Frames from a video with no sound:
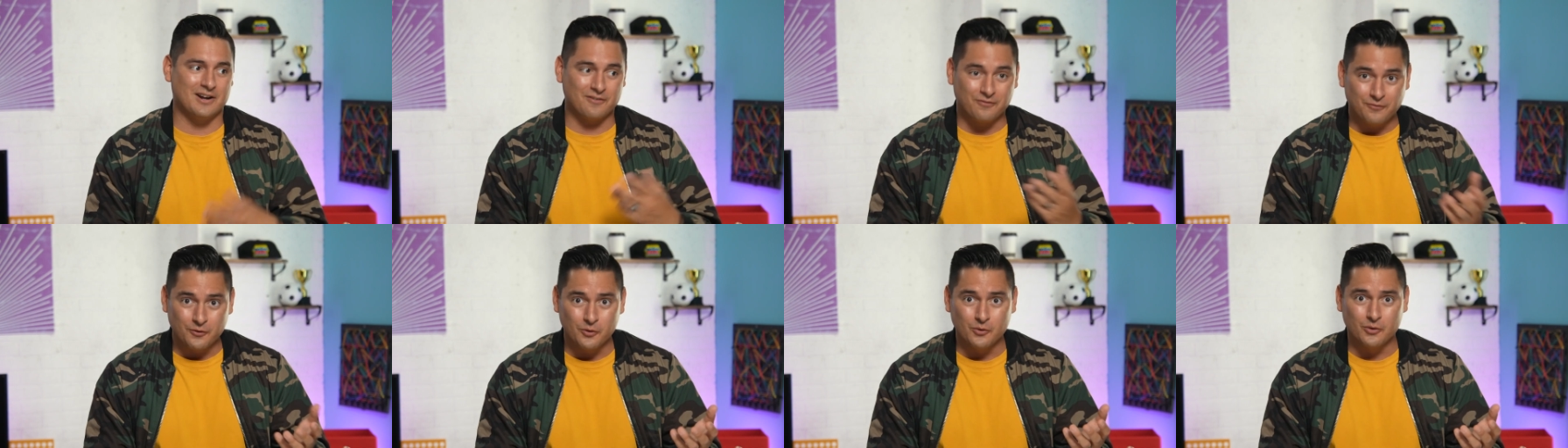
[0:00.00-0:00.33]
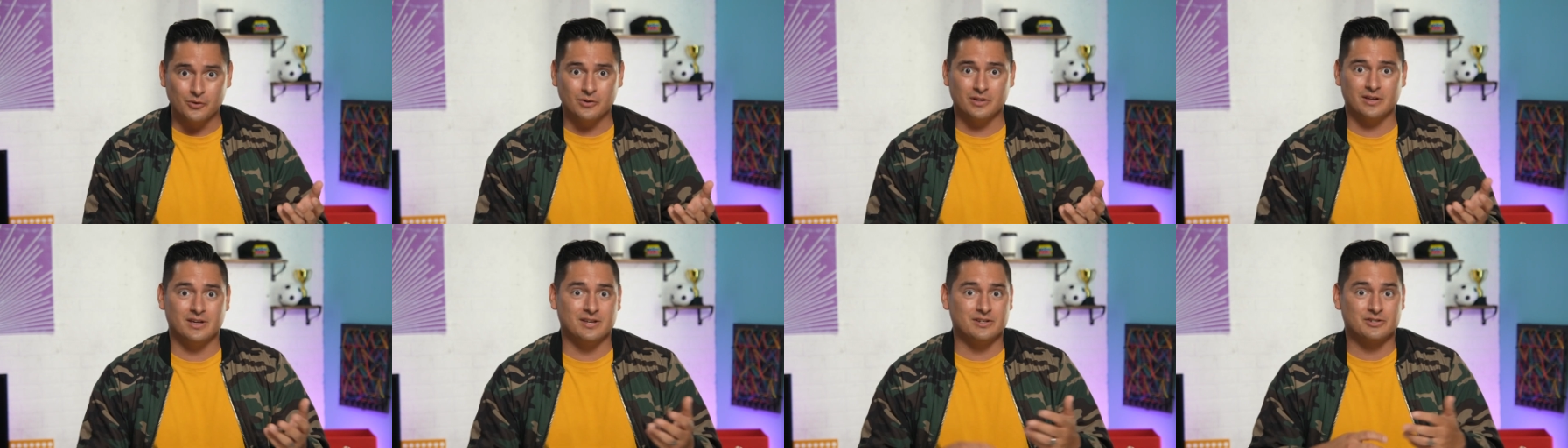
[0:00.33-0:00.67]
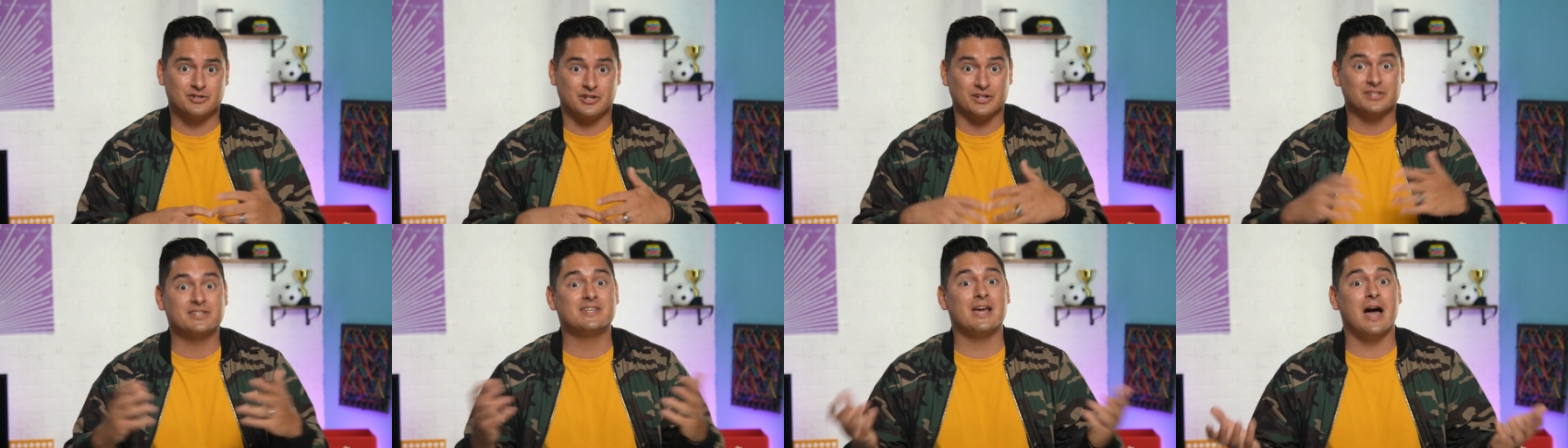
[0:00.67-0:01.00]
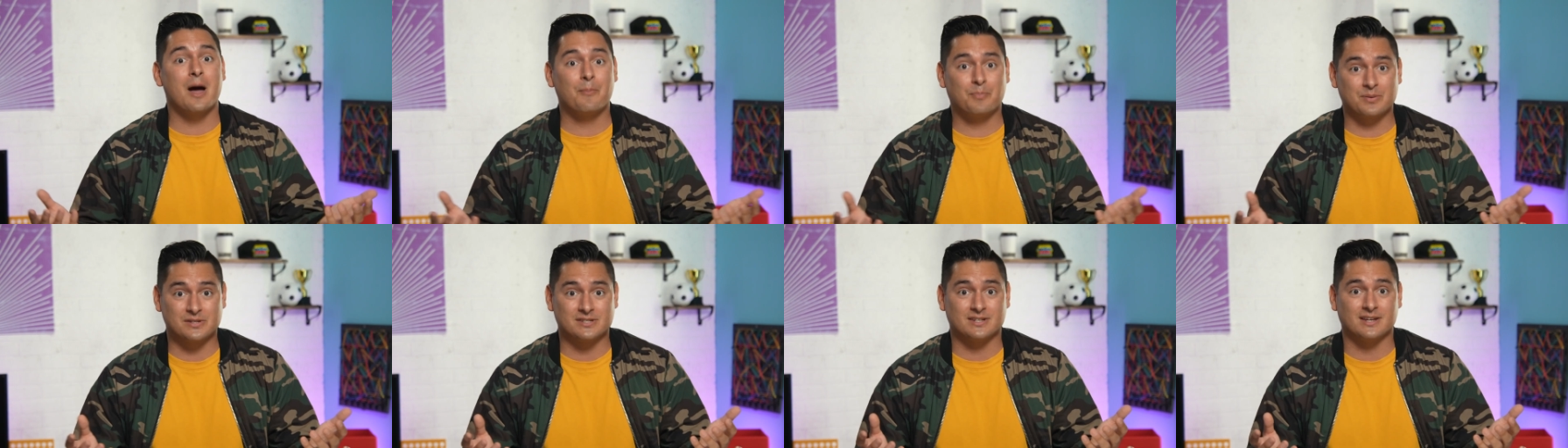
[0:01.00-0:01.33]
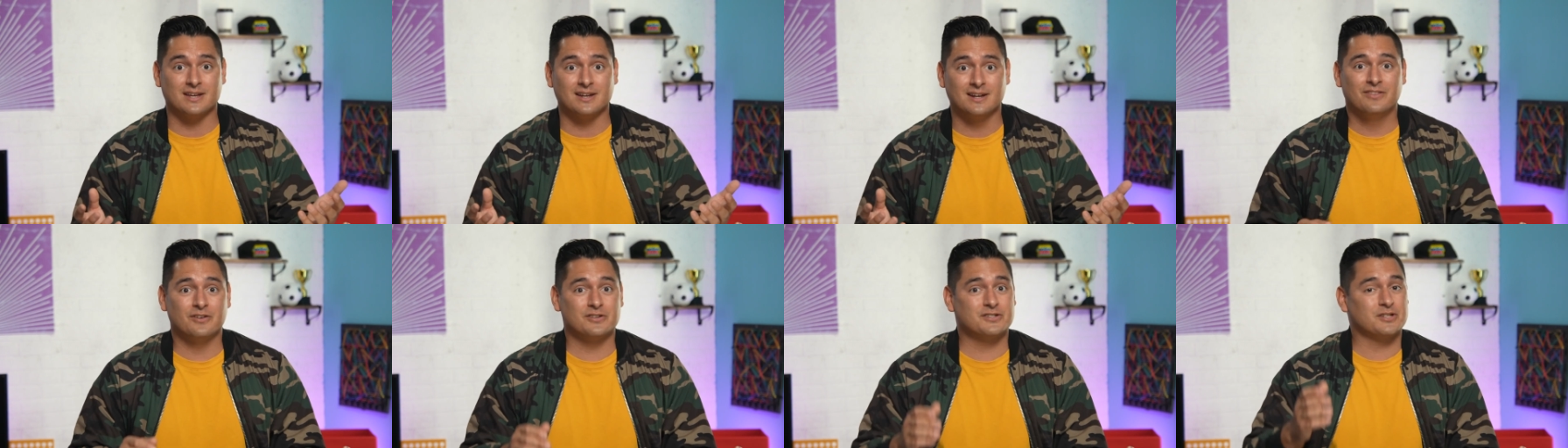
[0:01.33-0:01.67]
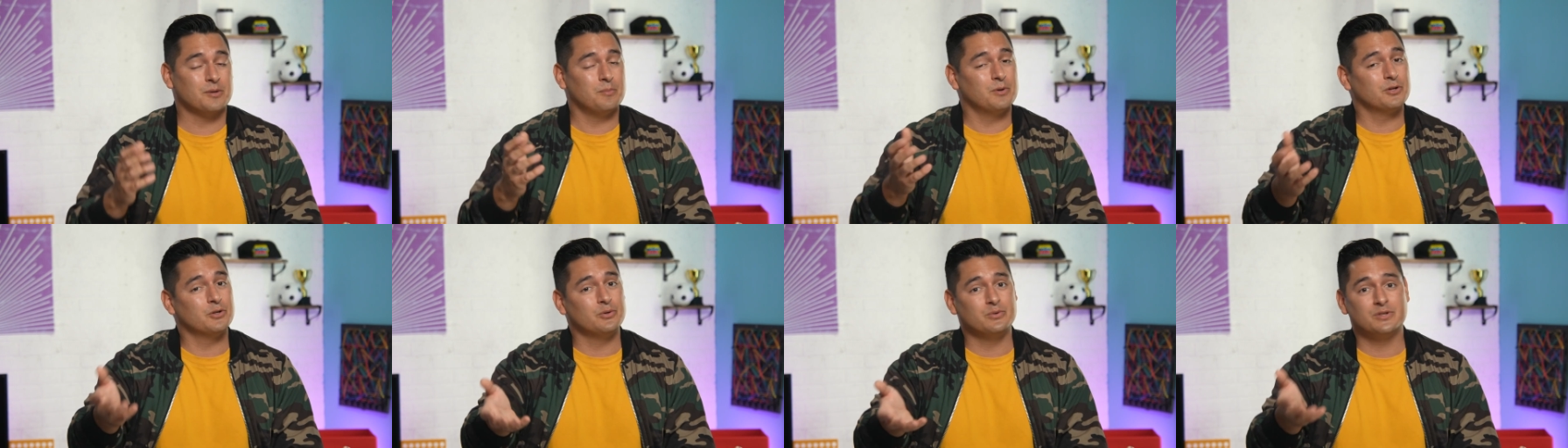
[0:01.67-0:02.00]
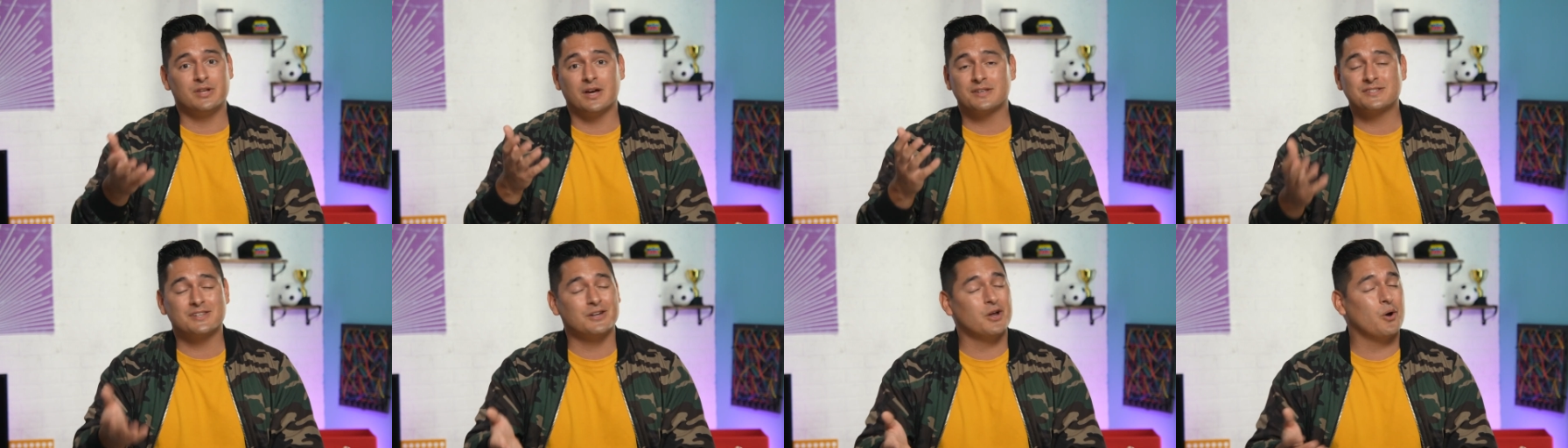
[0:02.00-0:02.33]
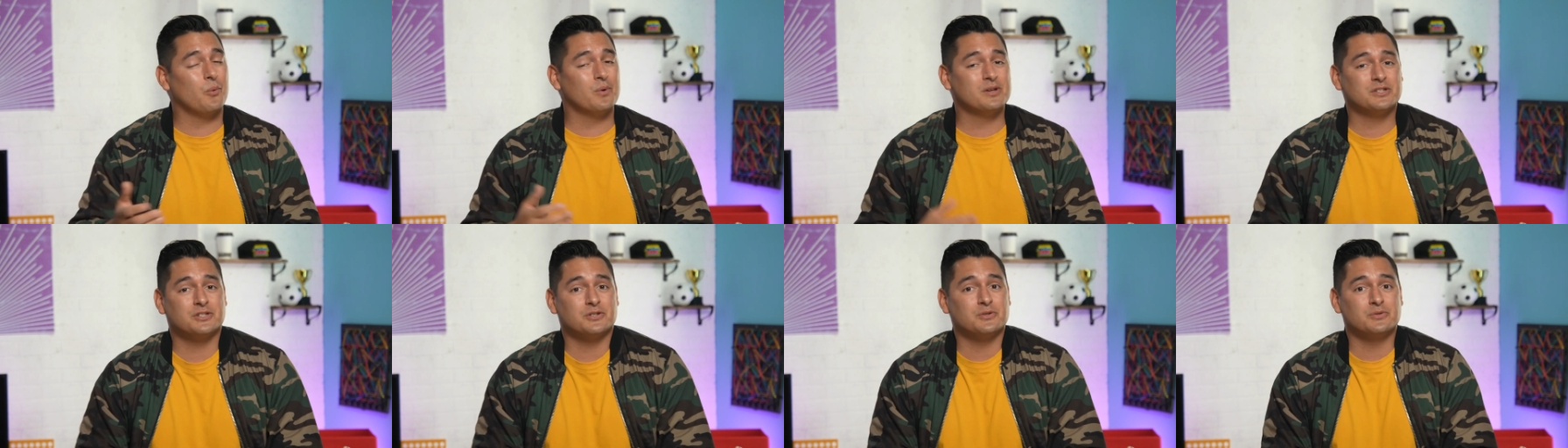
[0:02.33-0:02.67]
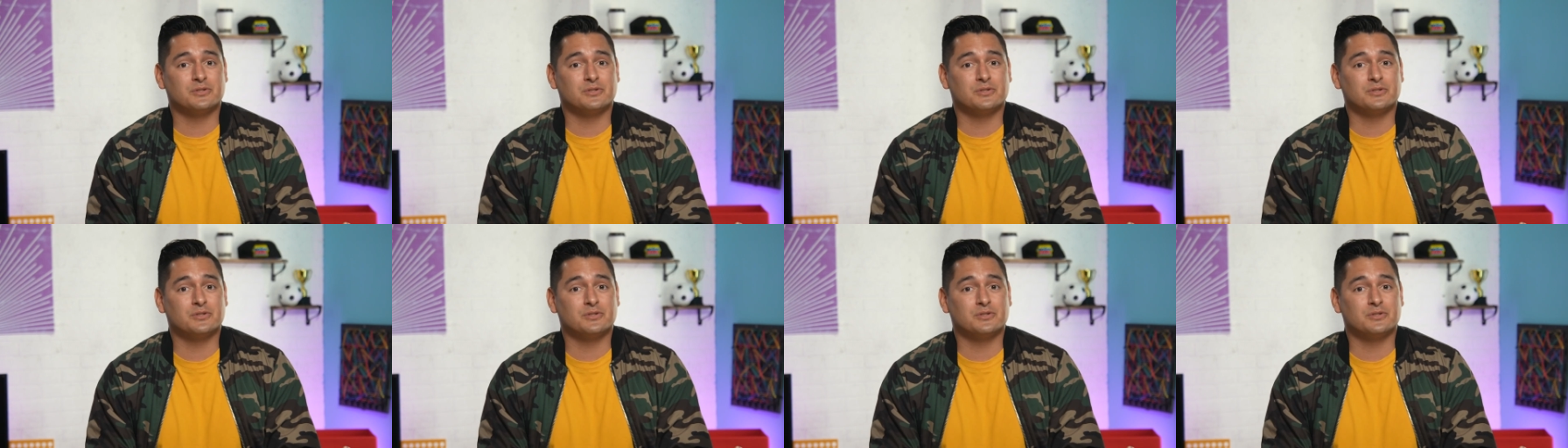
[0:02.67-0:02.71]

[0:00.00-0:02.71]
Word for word: And a fool is just the opposite. They're someone who doesn't always